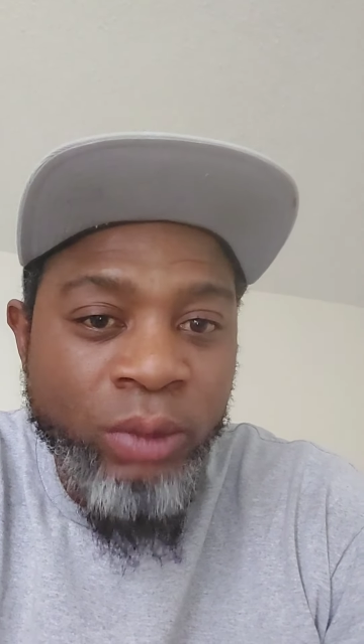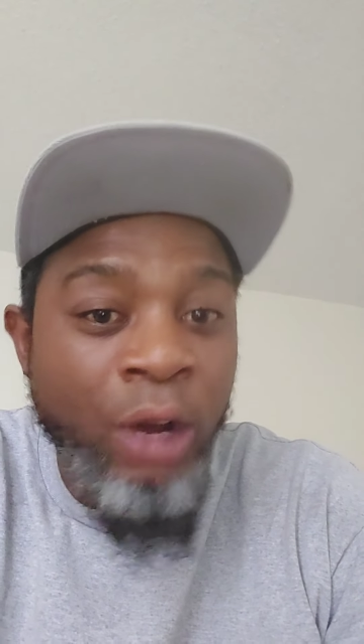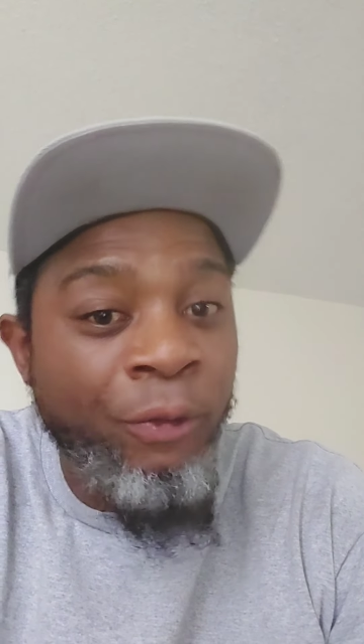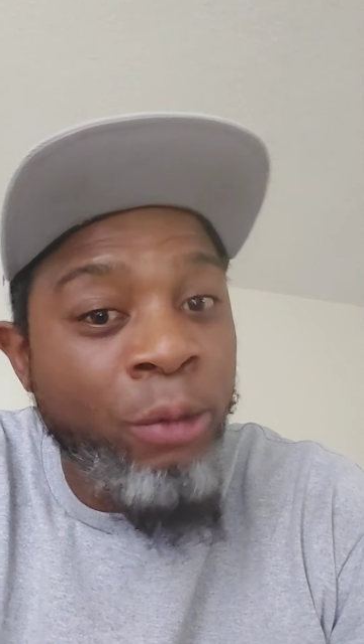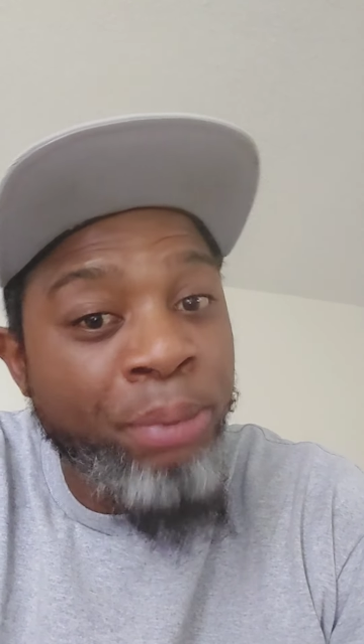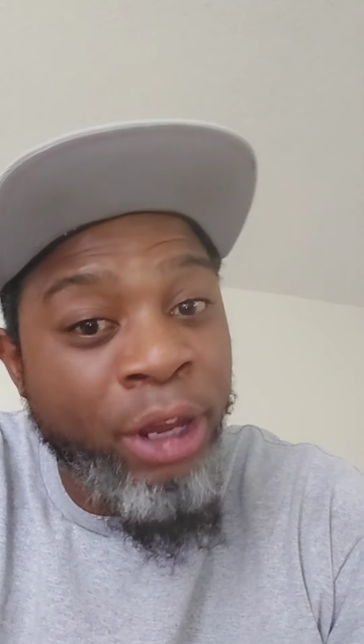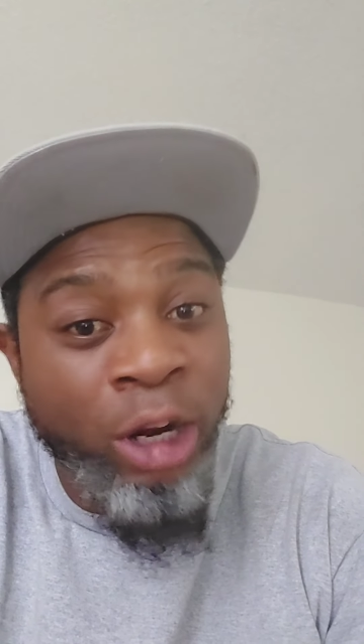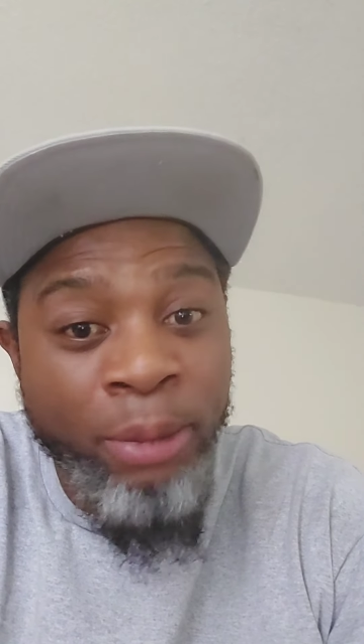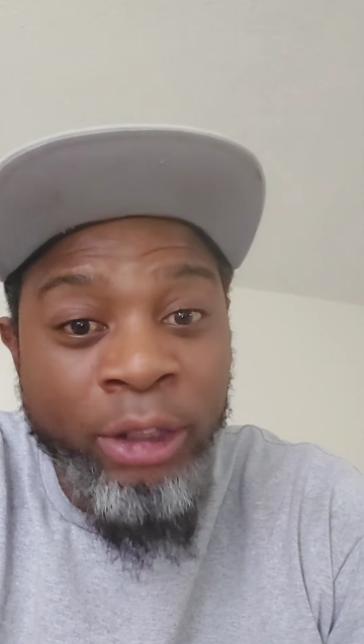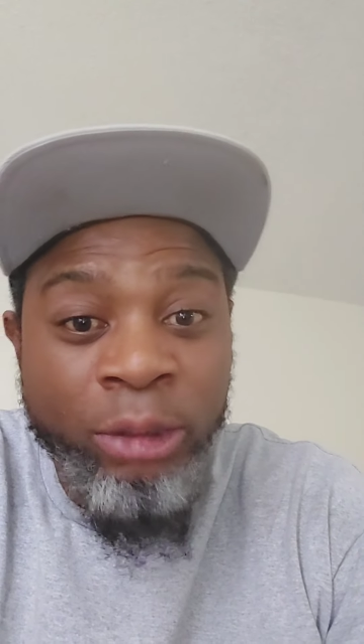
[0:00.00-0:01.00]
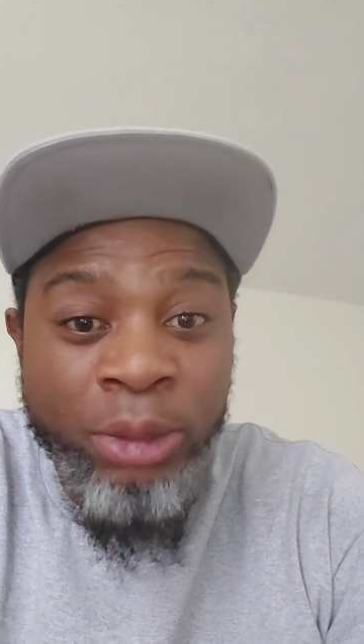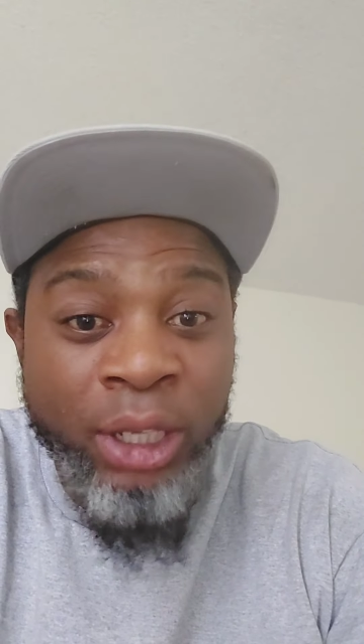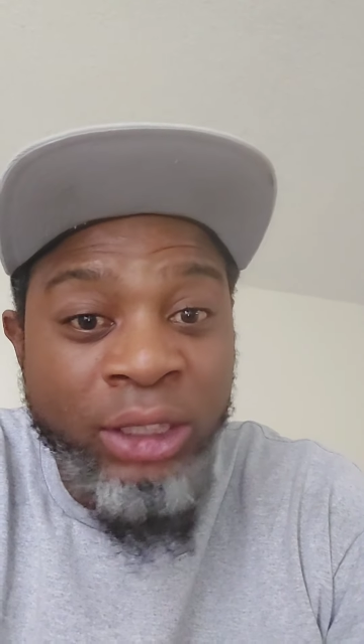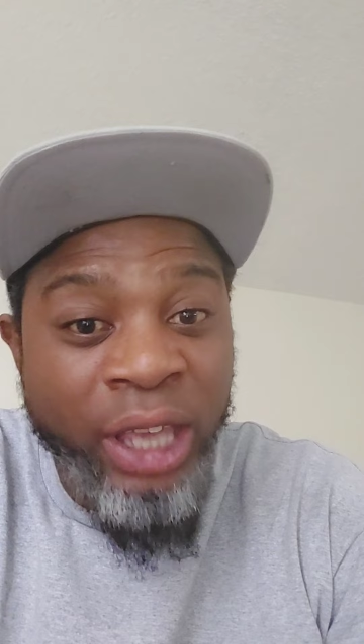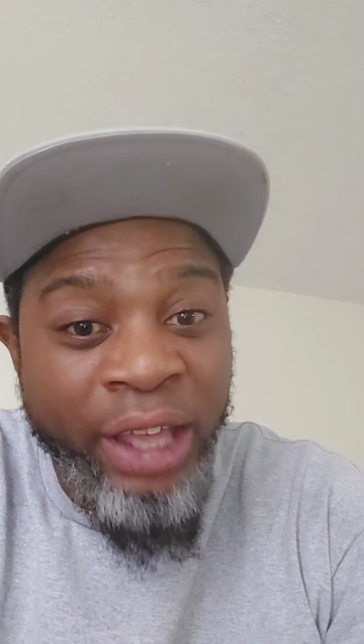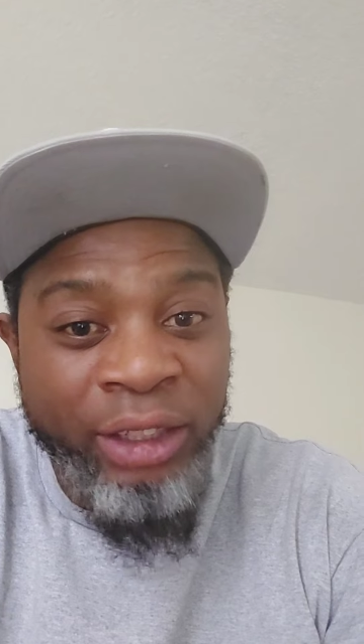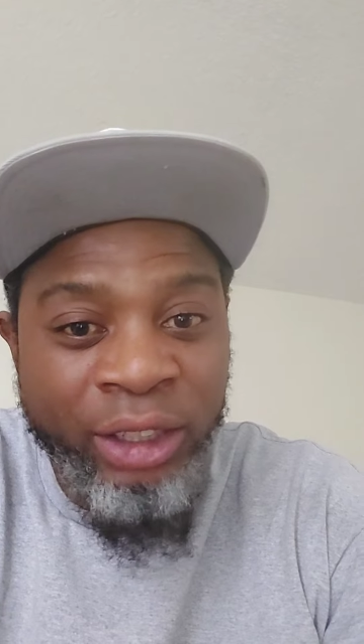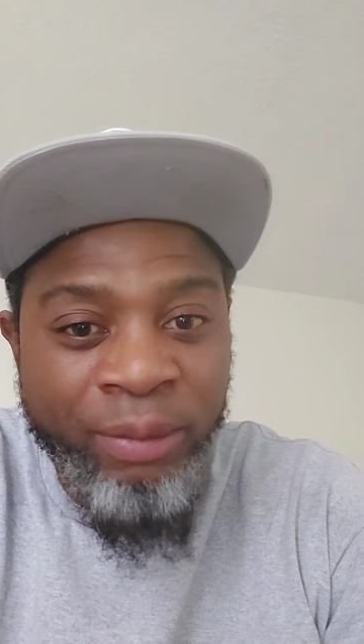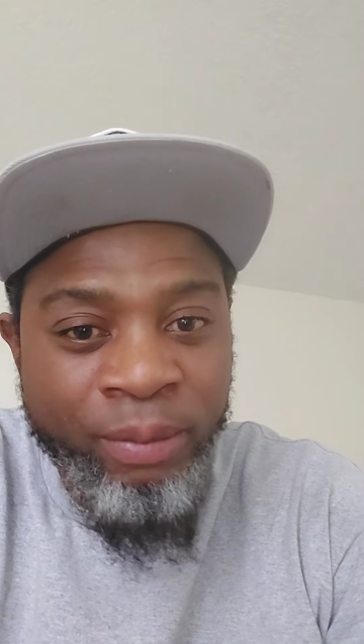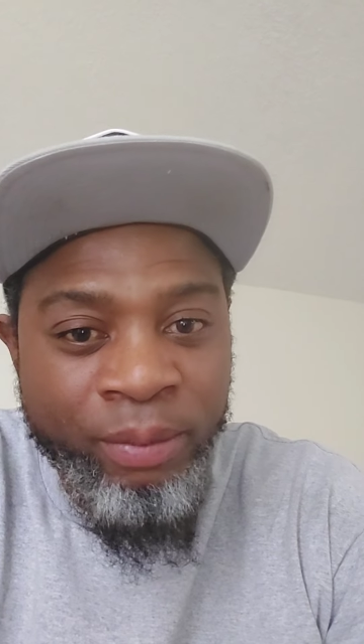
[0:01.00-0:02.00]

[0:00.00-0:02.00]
I'm from Paramount to be exactly.